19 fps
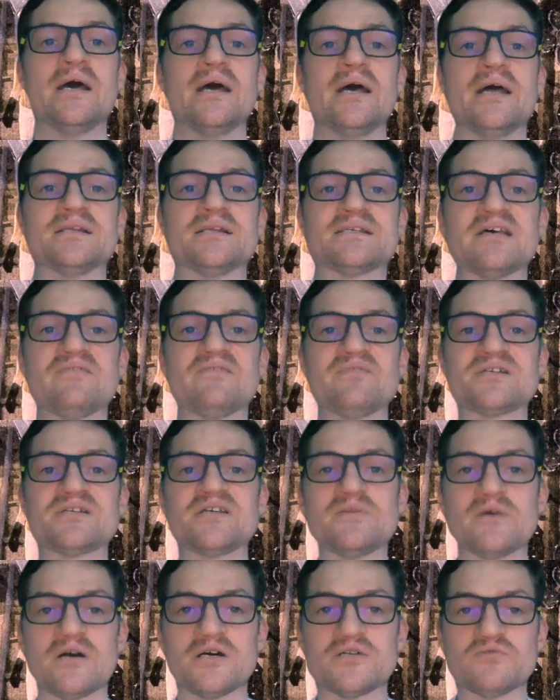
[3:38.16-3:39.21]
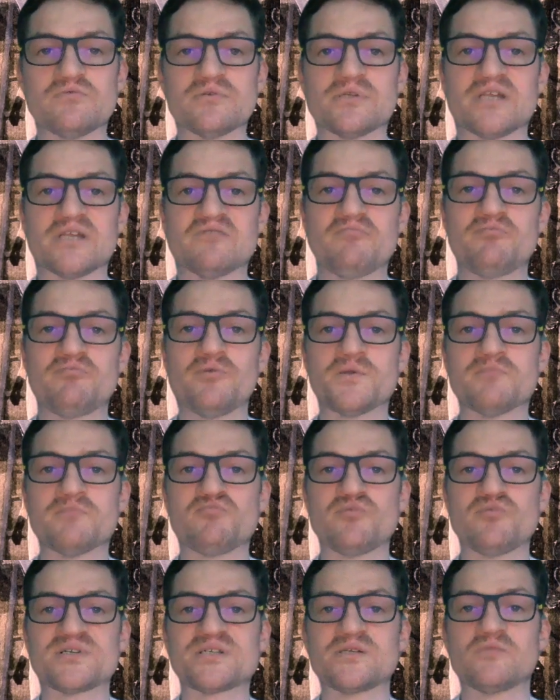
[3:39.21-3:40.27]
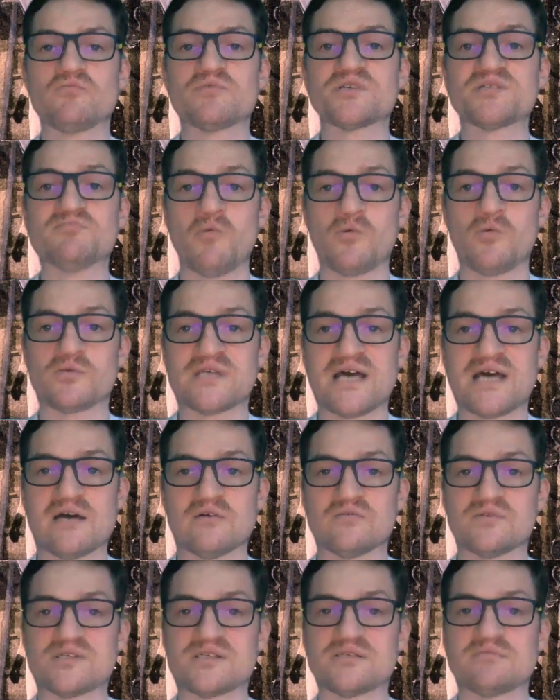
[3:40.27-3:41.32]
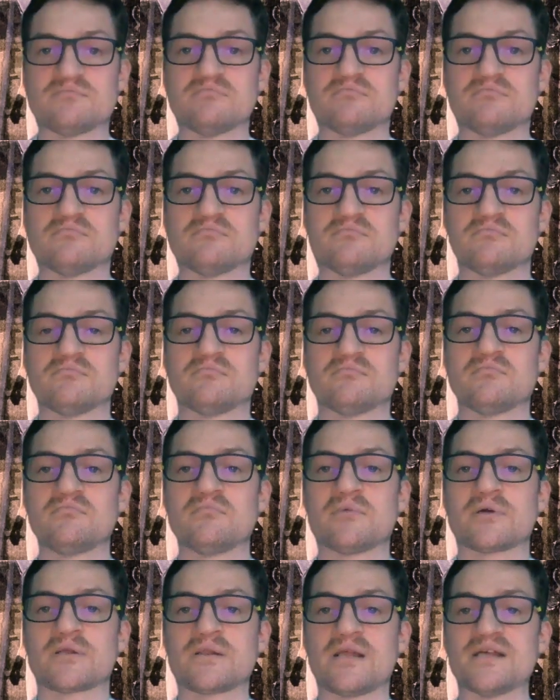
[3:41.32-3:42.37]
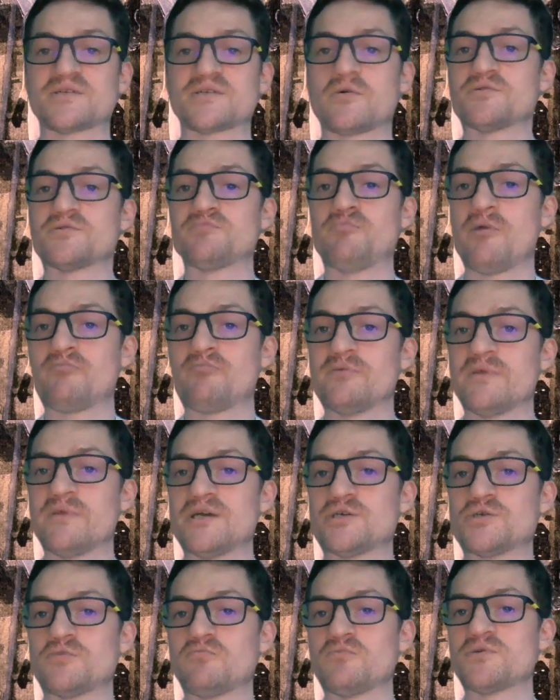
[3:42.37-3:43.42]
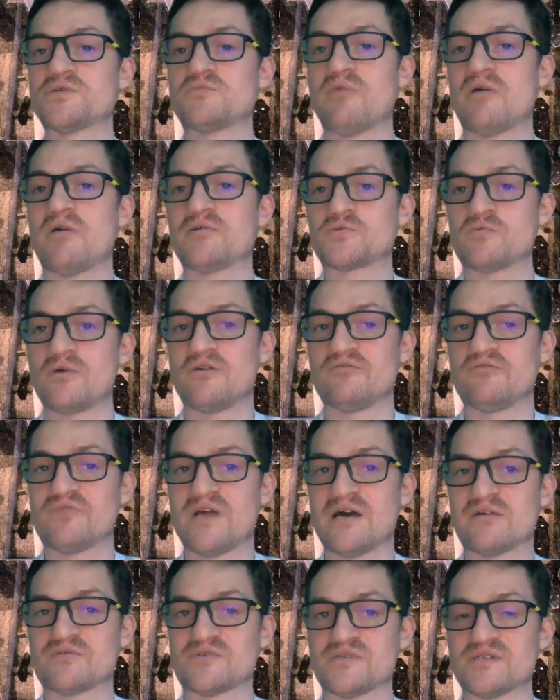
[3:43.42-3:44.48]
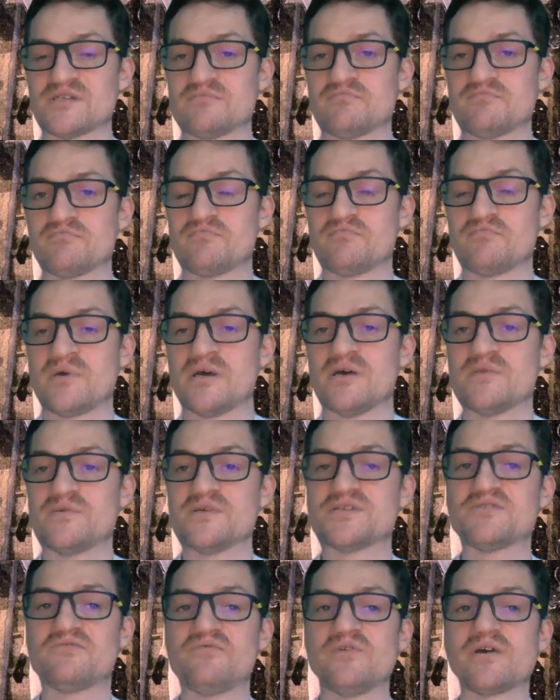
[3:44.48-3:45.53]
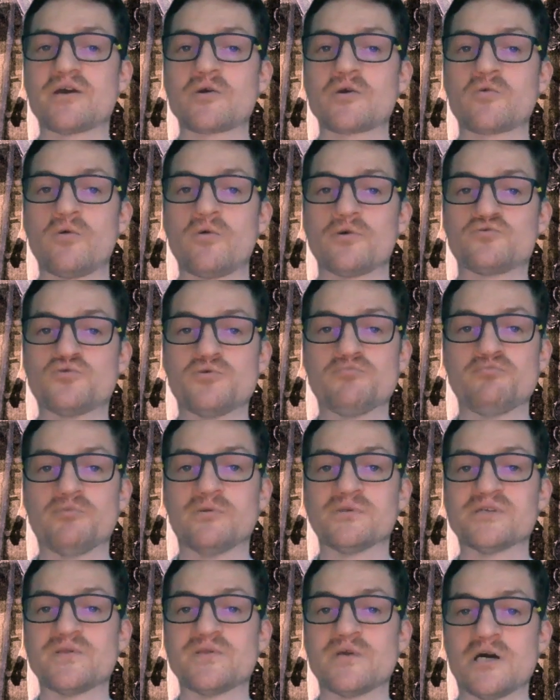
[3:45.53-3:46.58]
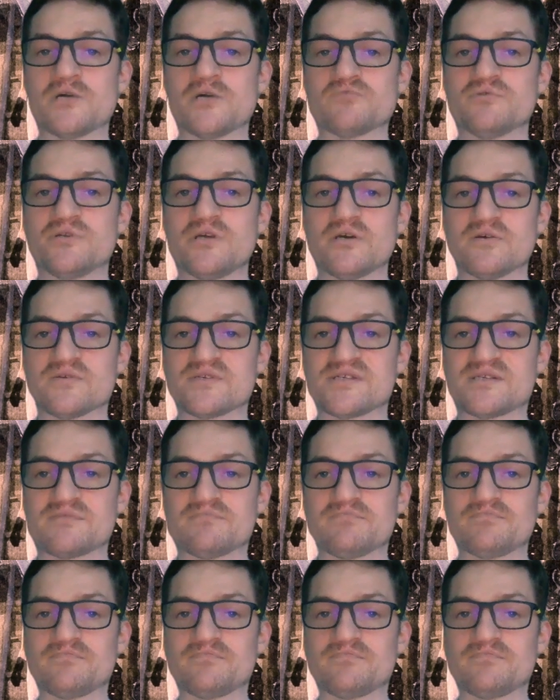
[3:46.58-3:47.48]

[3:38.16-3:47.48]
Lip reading: In 1700, Liverpool and Bristol were small towns. Glasgow's population was around 12,000. This figure quadrupled in 100 years.